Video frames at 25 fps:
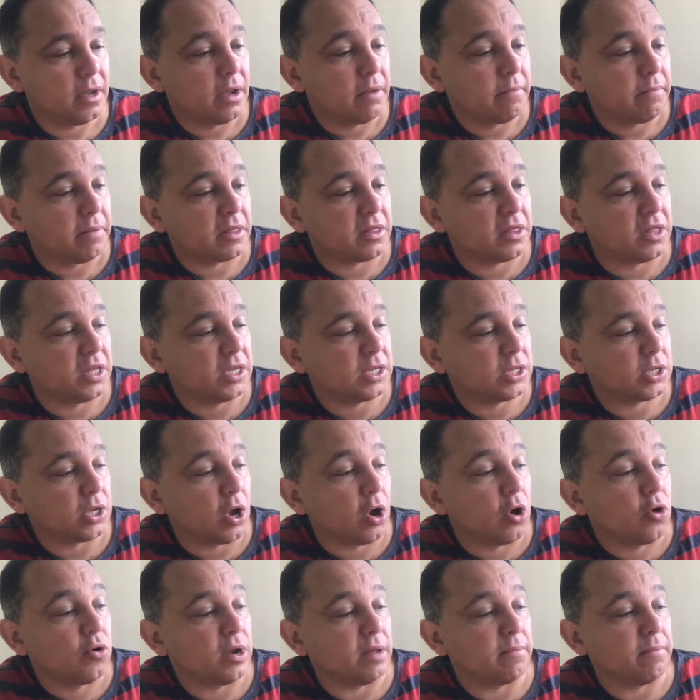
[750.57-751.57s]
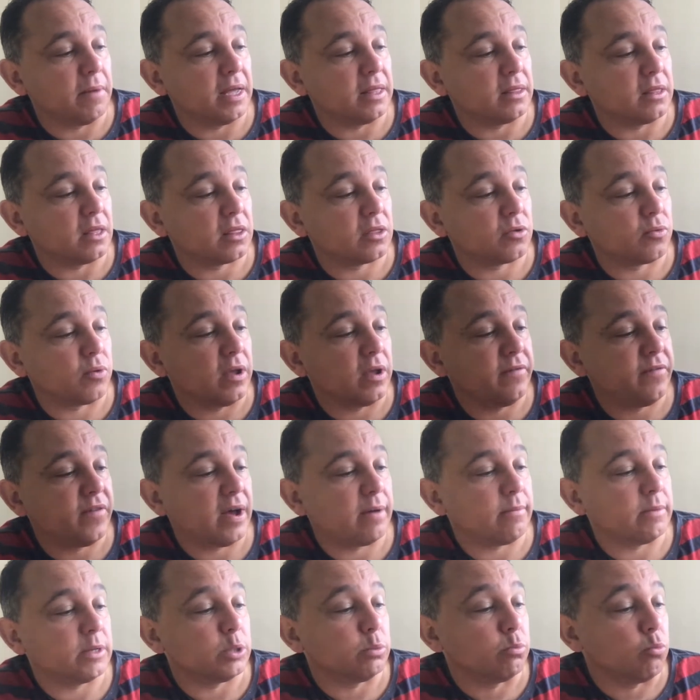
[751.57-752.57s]
But this only made the three
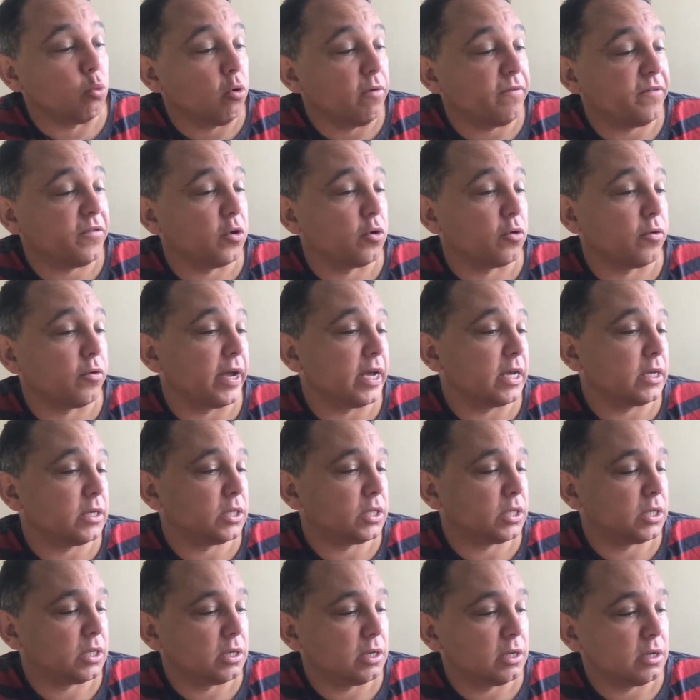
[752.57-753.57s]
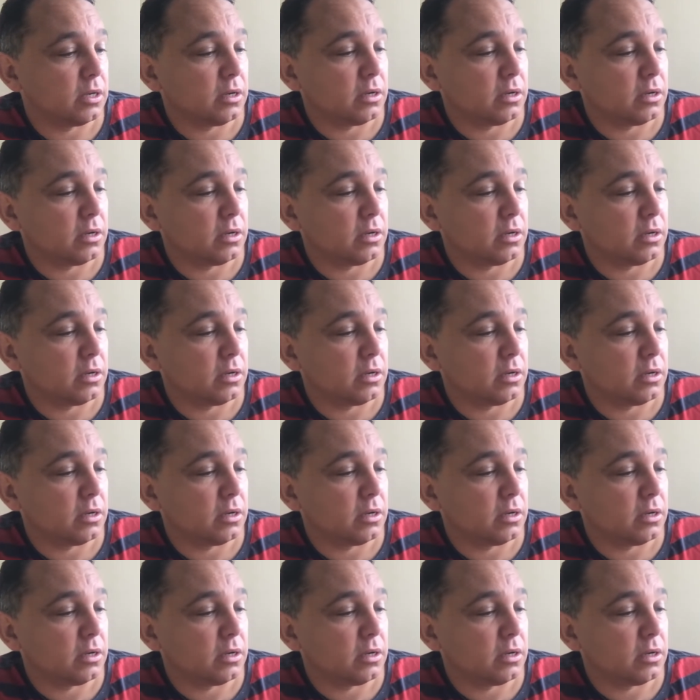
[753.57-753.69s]
farmers more furious